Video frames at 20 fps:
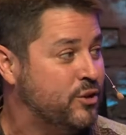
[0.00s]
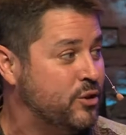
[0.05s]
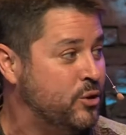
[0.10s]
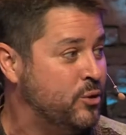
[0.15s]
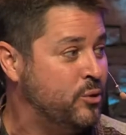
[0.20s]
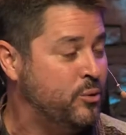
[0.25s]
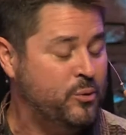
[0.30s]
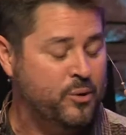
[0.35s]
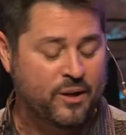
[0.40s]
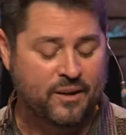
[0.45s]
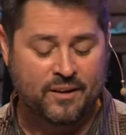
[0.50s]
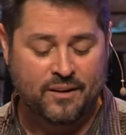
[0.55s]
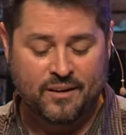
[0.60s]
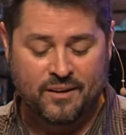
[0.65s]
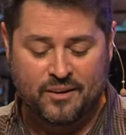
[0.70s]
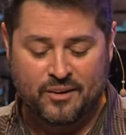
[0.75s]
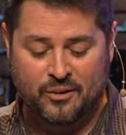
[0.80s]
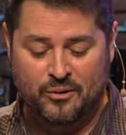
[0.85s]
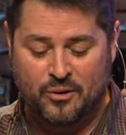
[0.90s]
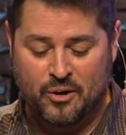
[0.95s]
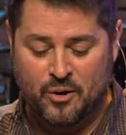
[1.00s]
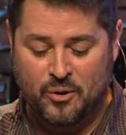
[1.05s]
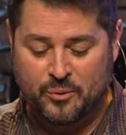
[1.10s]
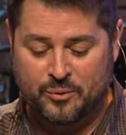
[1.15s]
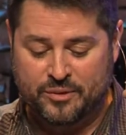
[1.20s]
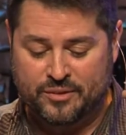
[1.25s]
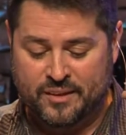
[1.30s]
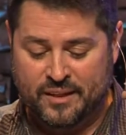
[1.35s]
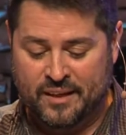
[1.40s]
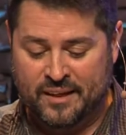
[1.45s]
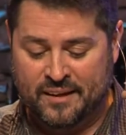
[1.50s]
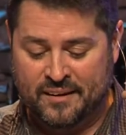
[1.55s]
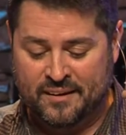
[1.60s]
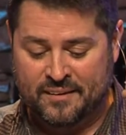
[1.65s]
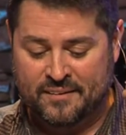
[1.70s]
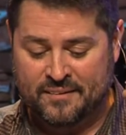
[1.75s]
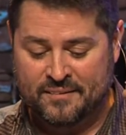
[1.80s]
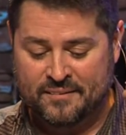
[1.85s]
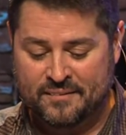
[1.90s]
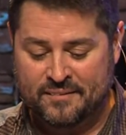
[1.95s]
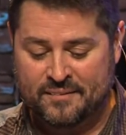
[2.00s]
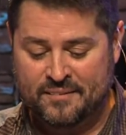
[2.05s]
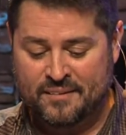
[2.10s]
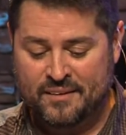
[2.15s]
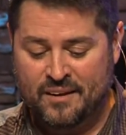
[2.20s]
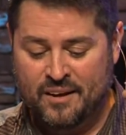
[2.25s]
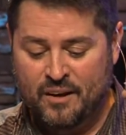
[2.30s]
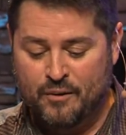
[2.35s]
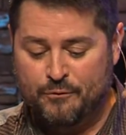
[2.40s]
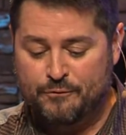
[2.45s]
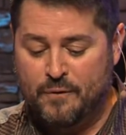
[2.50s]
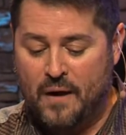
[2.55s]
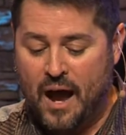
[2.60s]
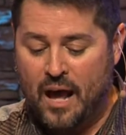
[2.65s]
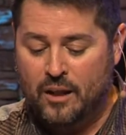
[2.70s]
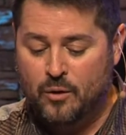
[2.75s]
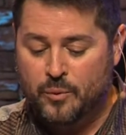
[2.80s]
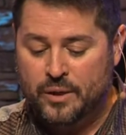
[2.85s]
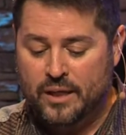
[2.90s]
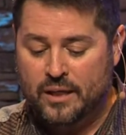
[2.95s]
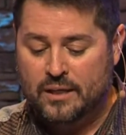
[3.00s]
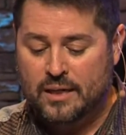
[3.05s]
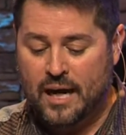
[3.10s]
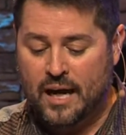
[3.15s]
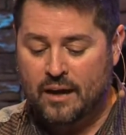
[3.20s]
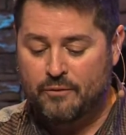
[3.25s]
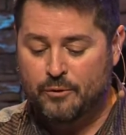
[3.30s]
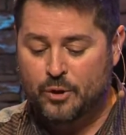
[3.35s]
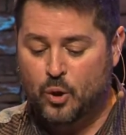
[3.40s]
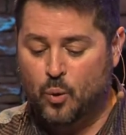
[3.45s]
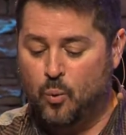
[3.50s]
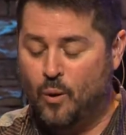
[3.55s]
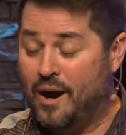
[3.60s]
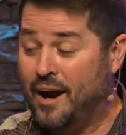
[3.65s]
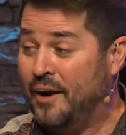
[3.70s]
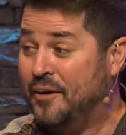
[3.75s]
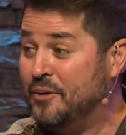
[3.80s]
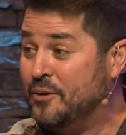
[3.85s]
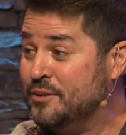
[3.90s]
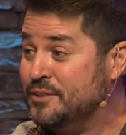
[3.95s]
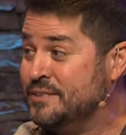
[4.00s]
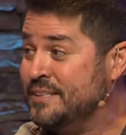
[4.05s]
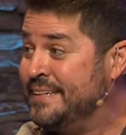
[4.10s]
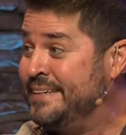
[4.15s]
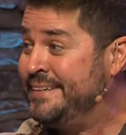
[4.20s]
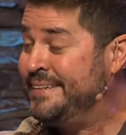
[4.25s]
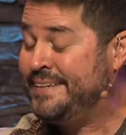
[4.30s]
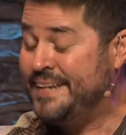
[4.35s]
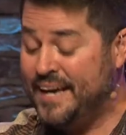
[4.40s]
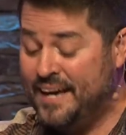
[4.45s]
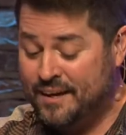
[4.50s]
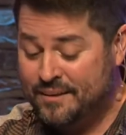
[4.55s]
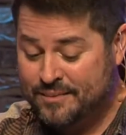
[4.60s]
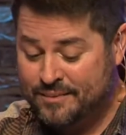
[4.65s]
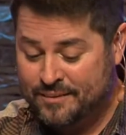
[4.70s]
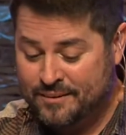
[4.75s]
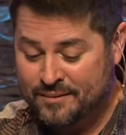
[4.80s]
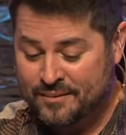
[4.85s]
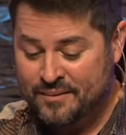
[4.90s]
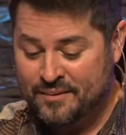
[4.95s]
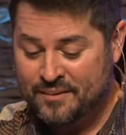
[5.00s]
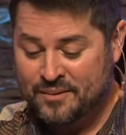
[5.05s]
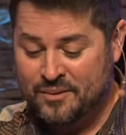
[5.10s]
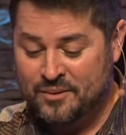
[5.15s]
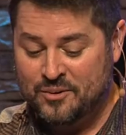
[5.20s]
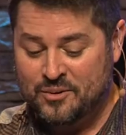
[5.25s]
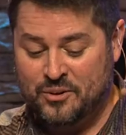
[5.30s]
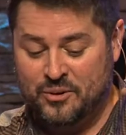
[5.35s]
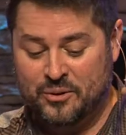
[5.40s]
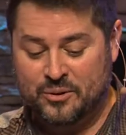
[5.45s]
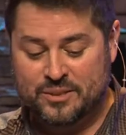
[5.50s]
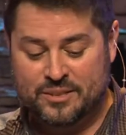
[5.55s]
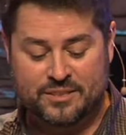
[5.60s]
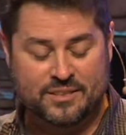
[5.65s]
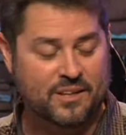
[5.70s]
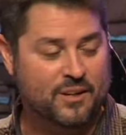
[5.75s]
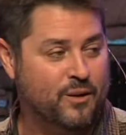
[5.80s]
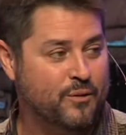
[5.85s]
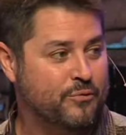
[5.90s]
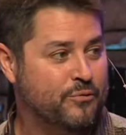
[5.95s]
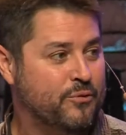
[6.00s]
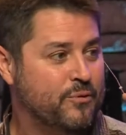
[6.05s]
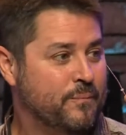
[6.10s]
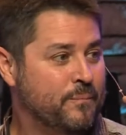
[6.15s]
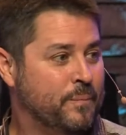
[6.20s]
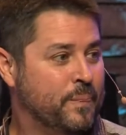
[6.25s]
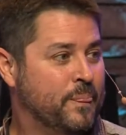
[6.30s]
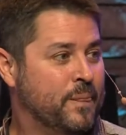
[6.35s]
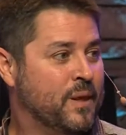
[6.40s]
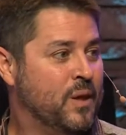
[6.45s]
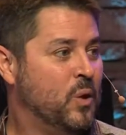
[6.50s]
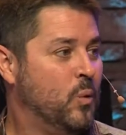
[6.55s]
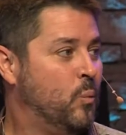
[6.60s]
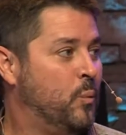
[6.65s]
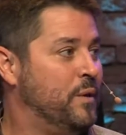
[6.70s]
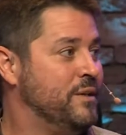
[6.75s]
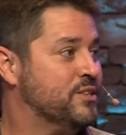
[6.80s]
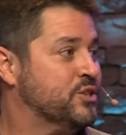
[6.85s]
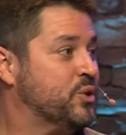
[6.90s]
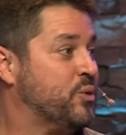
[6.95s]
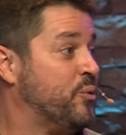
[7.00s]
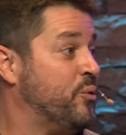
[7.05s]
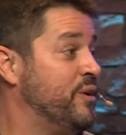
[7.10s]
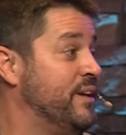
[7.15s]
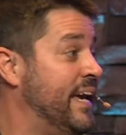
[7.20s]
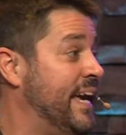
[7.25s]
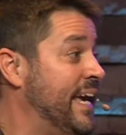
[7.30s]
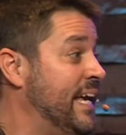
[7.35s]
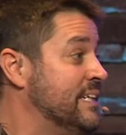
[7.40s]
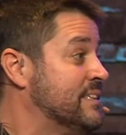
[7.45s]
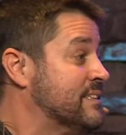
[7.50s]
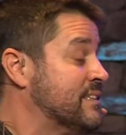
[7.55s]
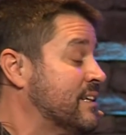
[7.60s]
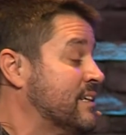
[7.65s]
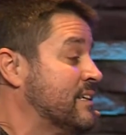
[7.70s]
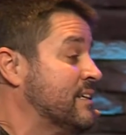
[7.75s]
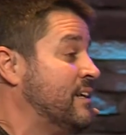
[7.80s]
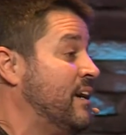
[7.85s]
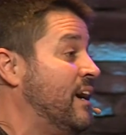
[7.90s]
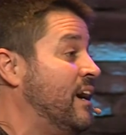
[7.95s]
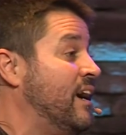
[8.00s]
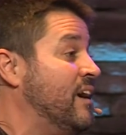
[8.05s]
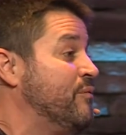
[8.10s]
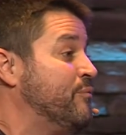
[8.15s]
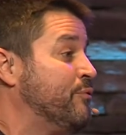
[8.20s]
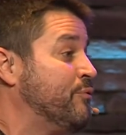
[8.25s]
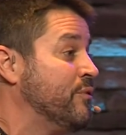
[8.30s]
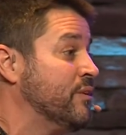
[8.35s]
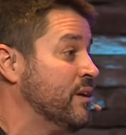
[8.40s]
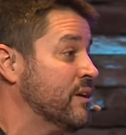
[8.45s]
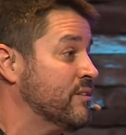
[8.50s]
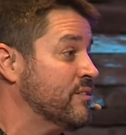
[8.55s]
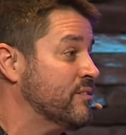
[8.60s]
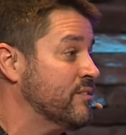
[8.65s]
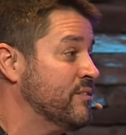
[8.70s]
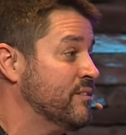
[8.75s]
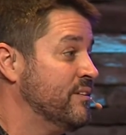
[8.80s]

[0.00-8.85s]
do your own thing. Following God requires death to yourself, which creates conflict.